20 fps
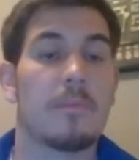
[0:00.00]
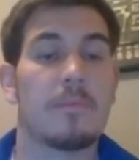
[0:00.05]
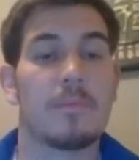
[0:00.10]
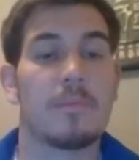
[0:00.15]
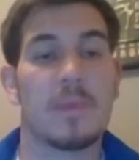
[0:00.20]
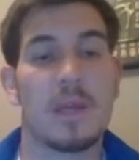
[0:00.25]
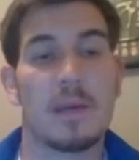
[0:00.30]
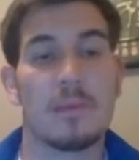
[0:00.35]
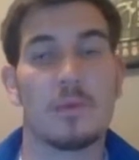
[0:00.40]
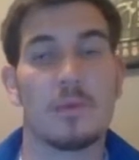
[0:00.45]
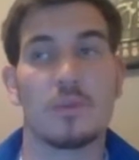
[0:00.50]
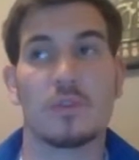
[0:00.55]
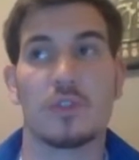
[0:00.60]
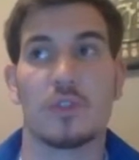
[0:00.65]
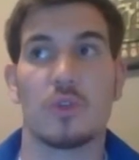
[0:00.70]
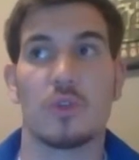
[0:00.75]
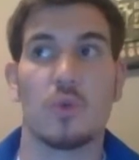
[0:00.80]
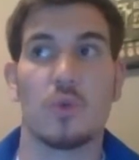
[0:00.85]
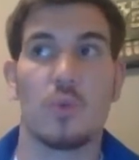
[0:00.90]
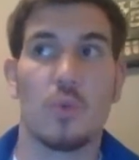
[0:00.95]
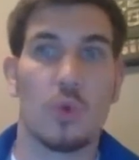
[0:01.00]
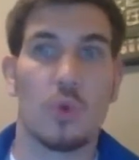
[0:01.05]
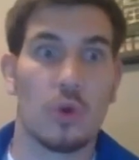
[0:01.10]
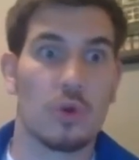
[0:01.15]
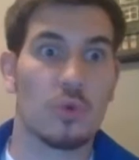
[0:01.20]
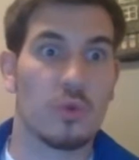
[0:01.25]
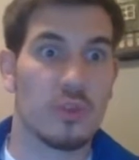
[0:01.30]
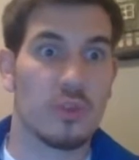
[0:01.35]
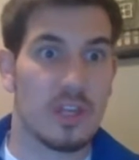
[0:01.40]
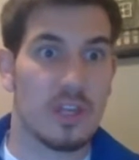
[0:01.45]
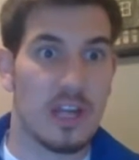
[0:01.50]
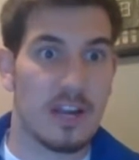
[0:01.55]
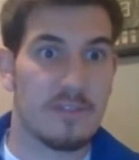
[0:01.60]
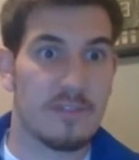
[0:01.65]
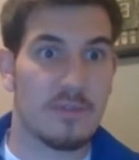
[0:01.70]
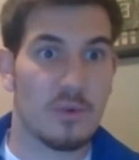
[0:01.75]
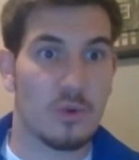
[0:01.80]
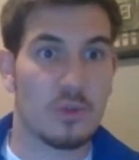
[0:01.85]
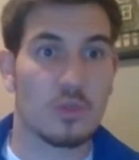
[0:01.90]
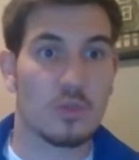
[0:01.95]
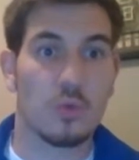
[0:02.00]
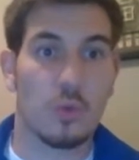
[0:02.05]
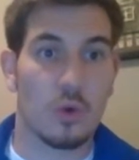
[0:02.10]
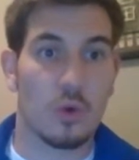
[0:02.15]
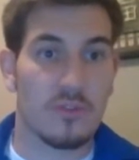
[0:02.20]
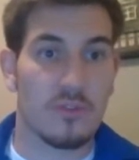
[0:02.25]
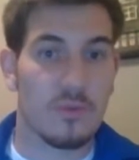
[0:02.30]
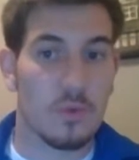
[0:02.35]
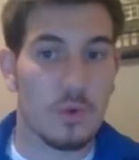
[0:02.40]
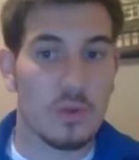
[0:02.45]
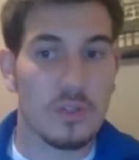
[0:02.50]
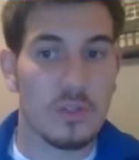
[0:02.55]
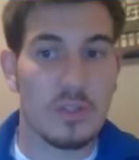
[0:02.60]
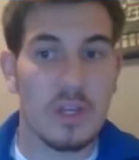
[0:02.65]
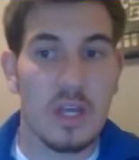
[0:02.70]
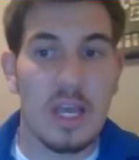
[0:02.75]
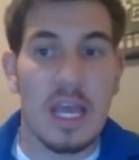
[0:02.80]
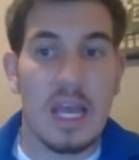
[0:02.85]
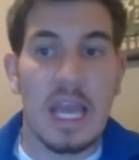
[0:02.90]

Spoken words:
be able to work with a diverse workforce,